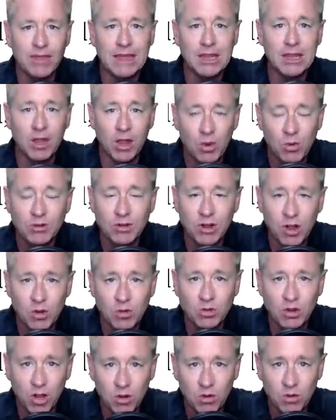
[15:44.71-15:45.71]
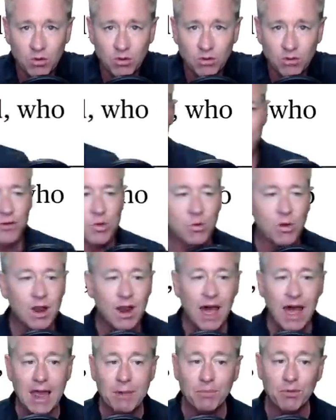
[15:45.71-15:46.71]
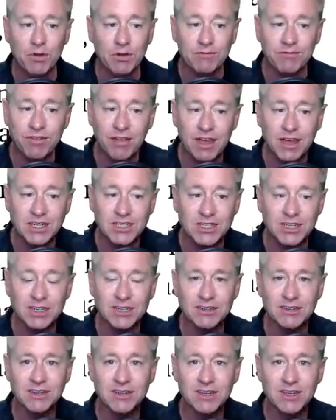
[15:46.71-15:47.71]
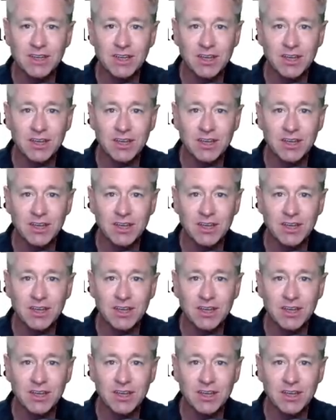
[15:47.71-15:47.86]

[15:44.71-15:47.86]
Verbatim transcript: They loan, loan, loan. Now, if you want hyperinflation,